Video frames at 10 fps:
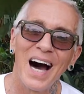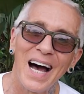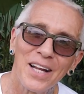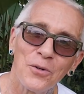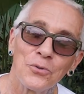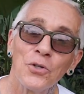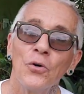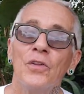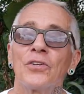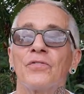I don't
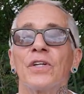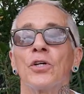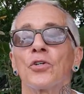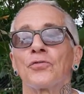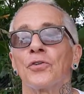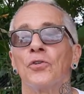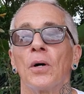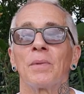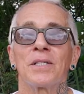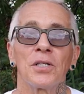know. This video is for you.
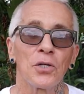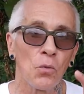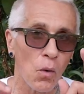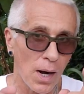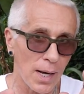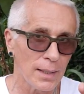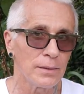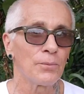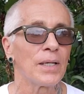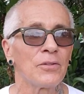I'm going to tell you why
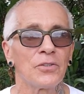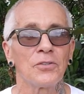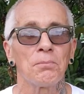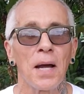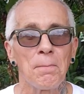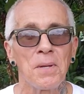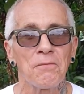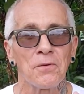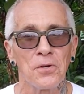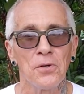the rainy season might be
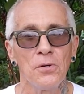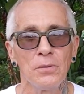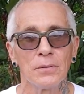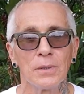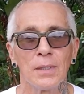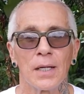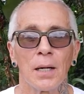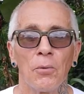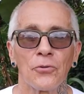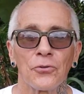for you.
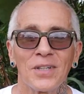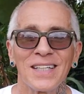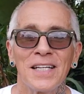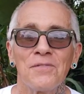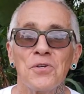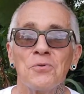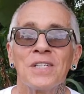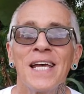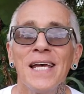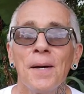I'm also going to give you
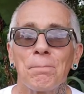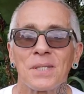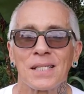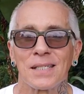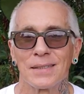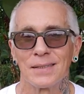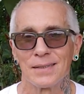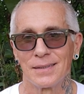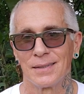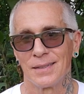tips
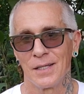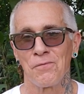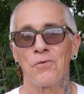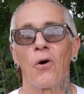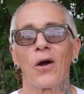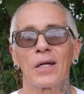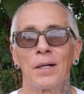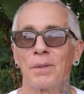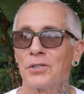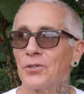if you are
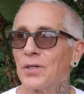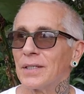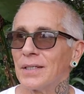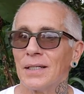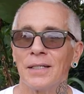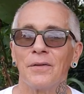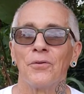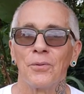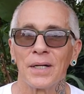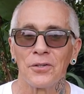coming during uh,
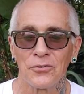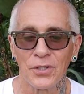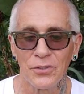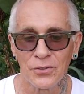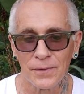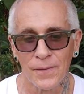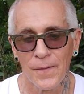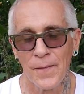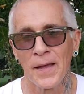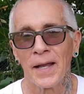the rainy season.
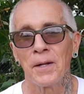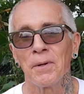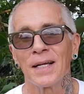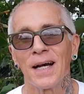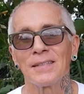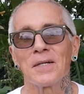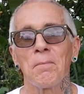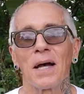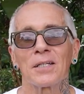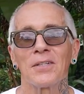Anyway, guys,
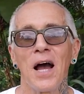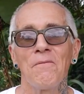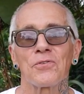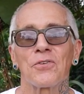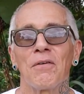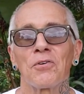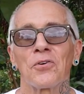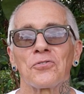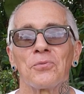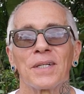I'm Michael Alan for
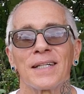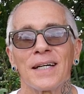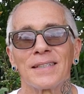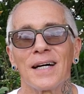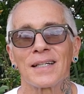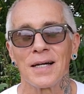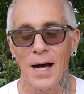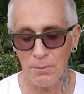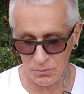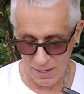
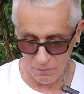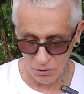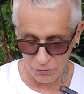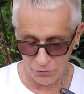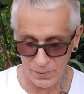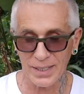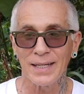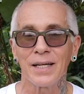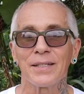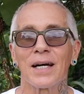TravelCostaRicaNow.com.
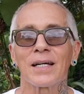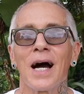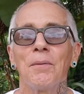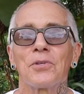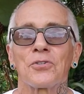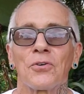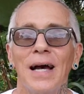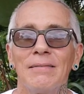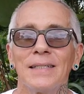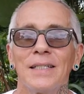TravelCostaRicaNow.com is a
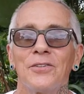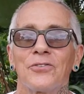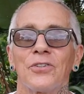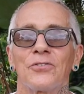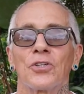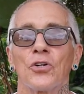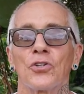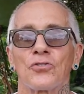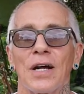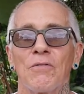travel agency, so go
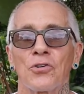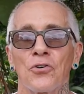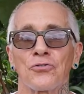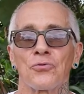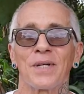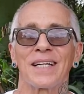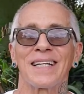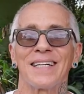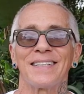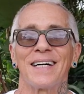to
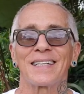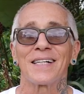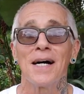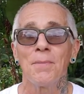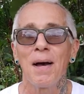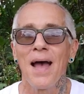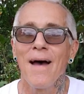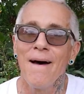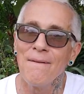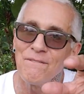TravelCostaRicaNow.com,
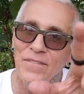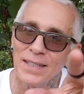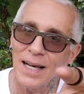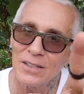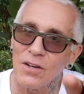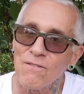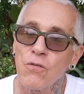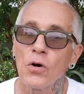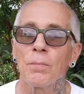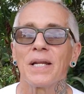fill out the
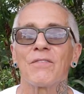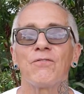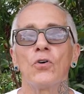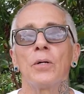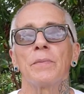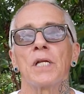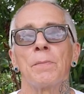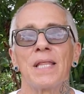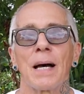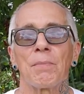four-minute form, and you'll
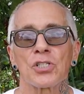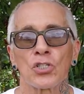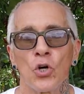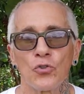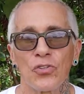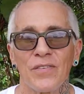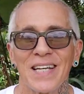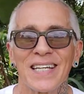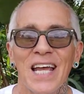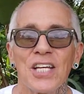be that much closer to the
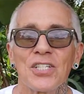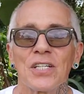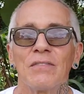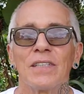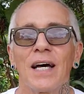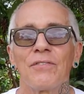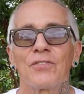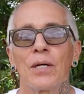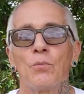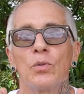vacation of a
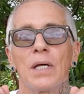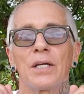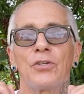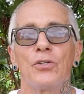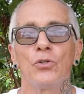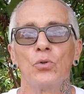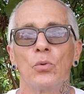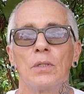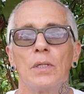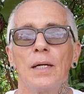lifetime. We're like you,